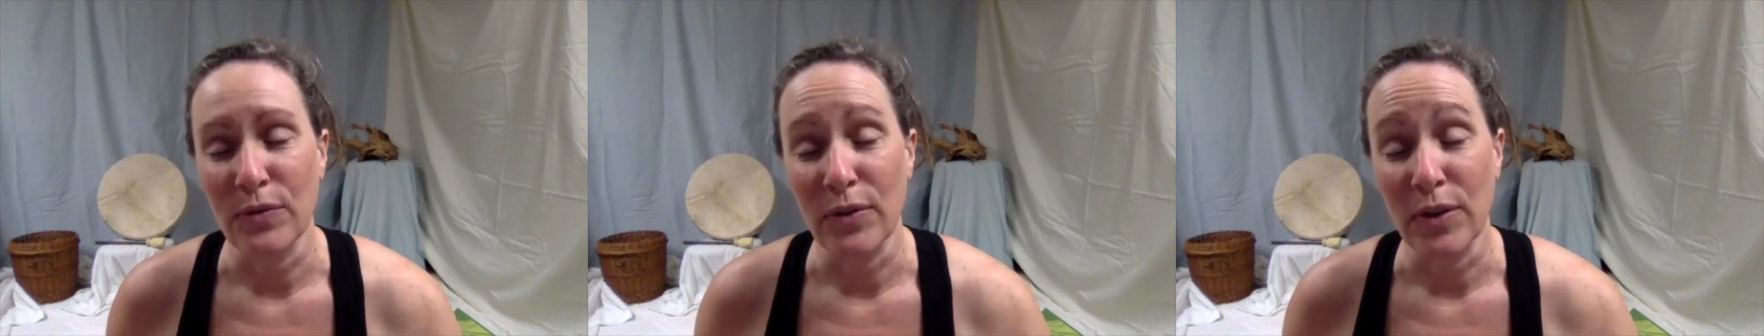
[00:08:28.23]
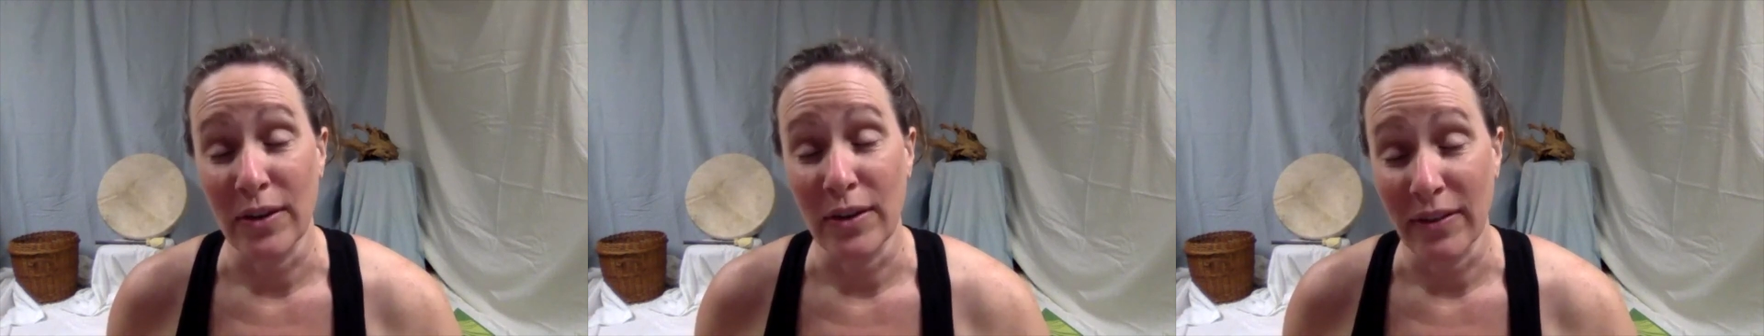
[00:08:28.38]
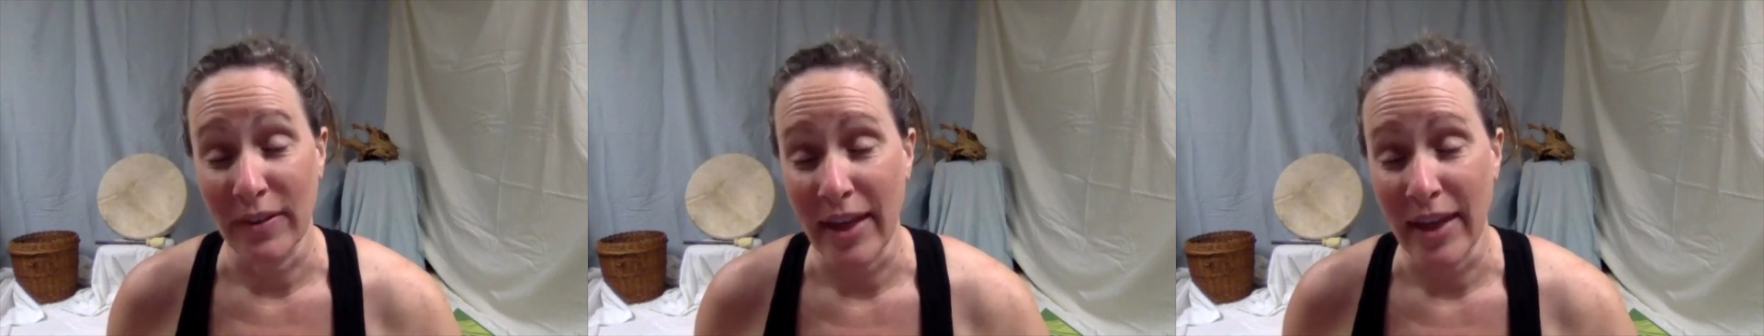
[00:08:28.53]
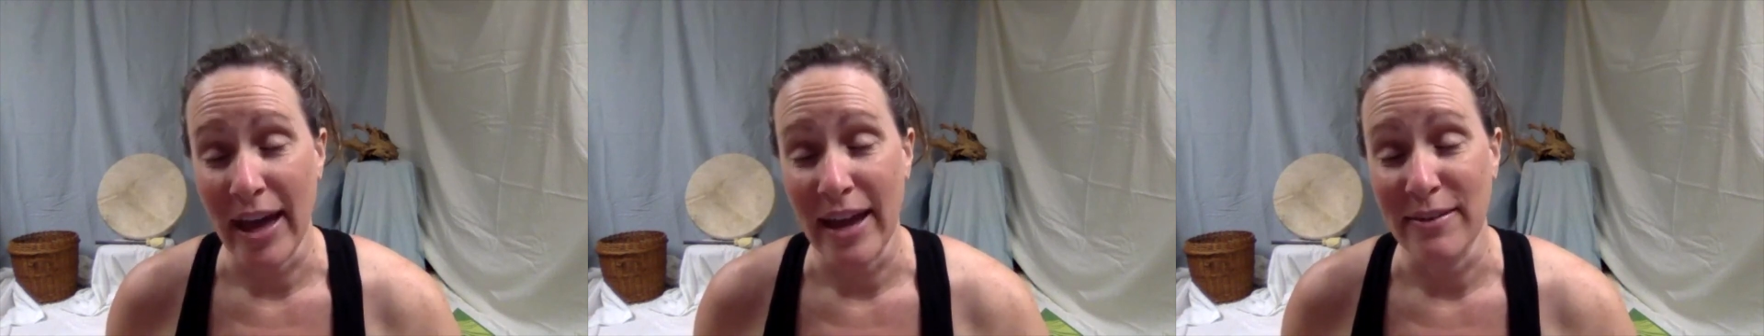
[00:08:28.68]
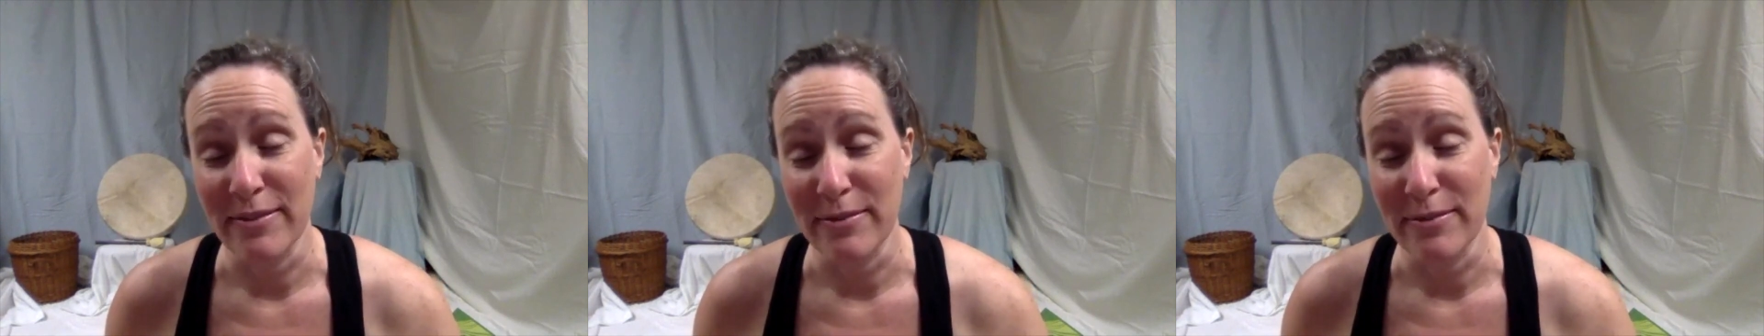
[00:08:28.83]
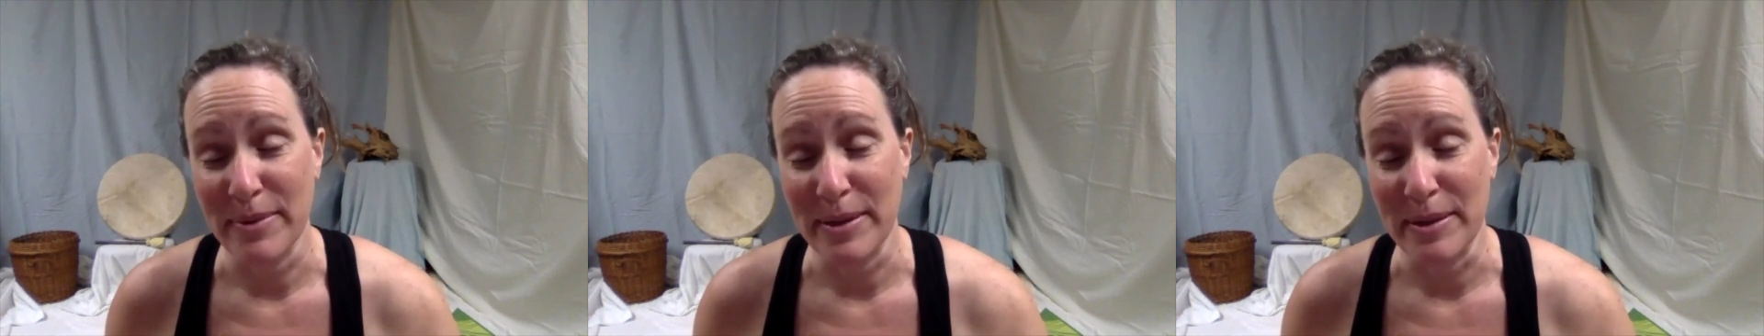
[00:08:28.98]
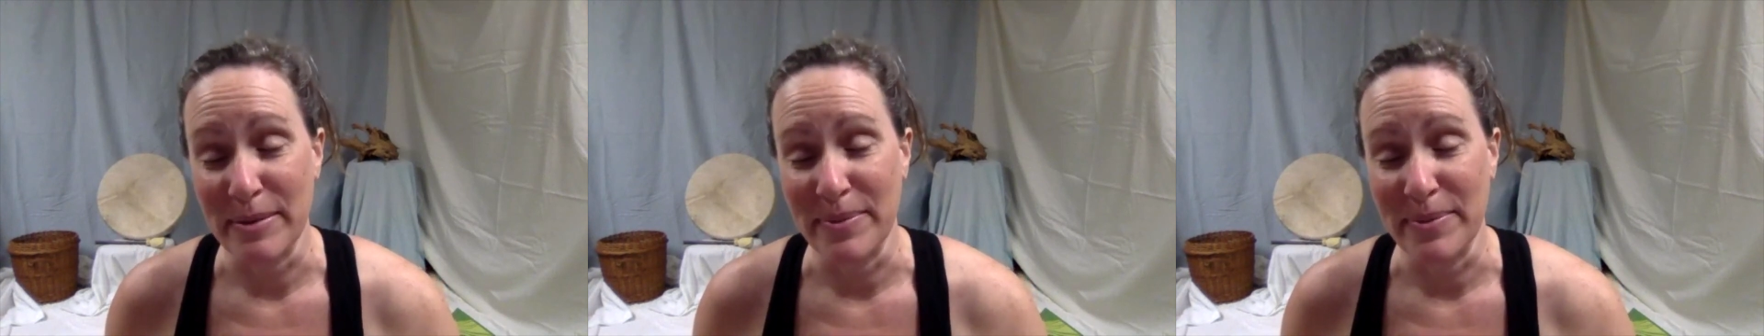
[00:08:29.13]
for a lot of
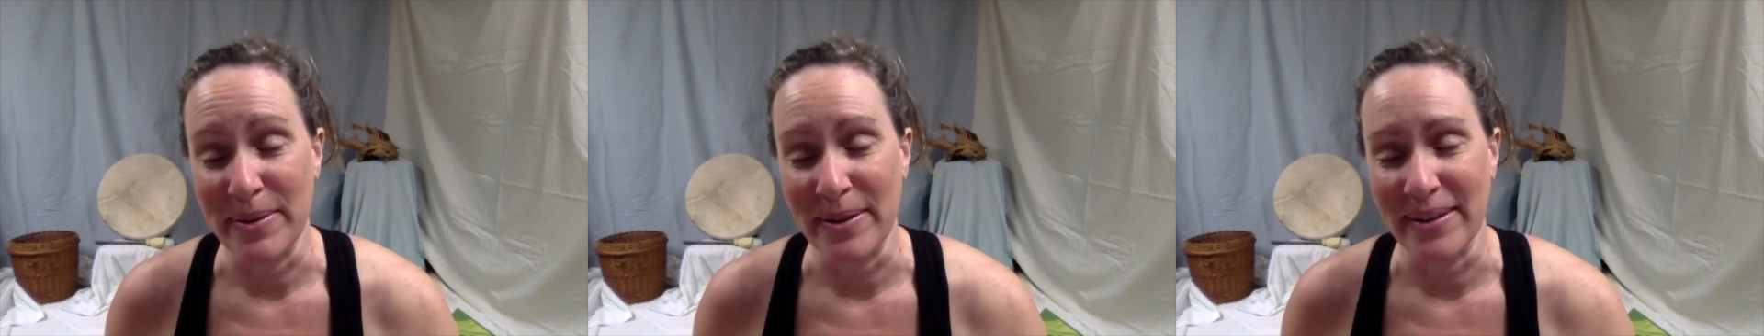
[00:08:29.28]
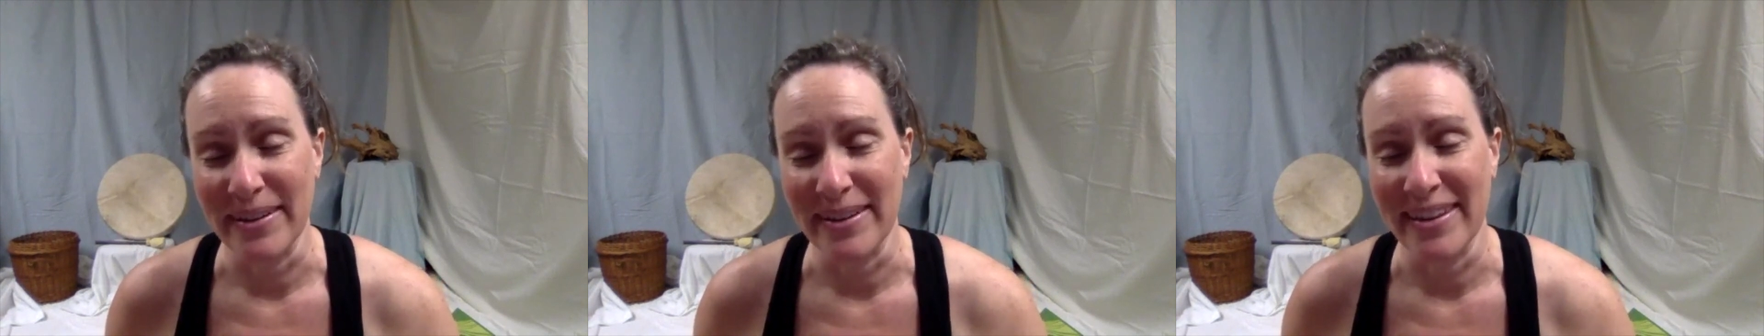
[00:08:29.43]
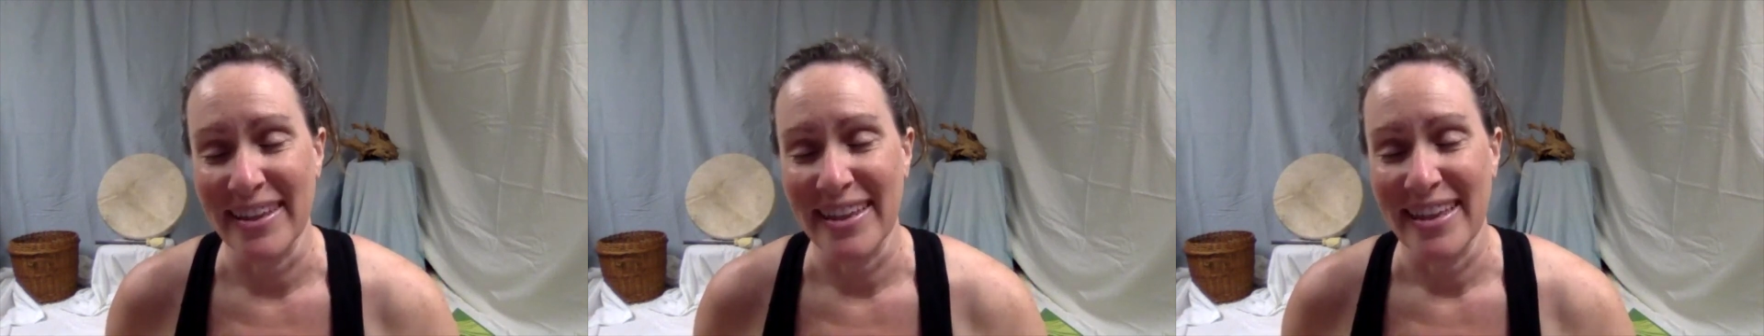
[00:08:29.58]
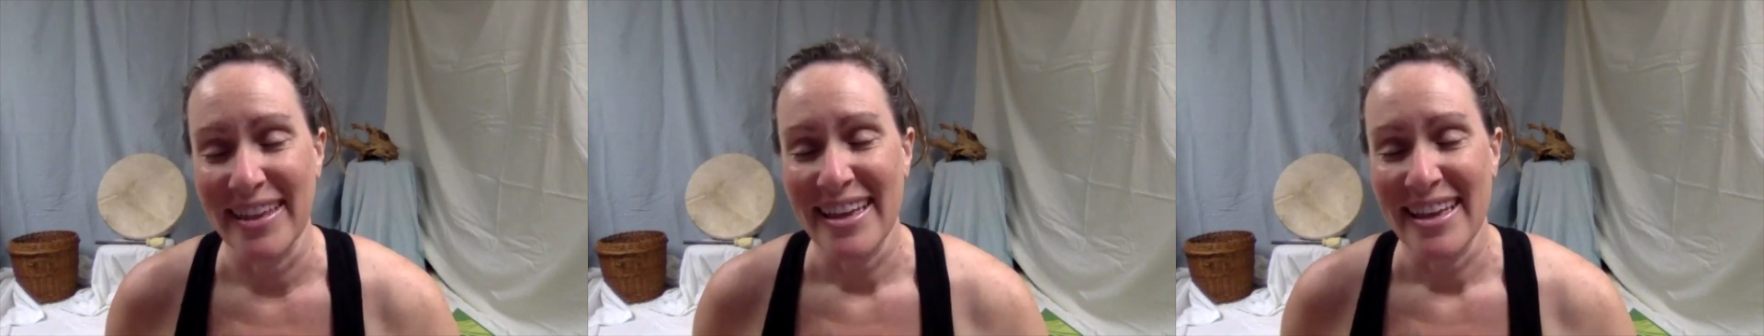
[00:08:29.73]
people,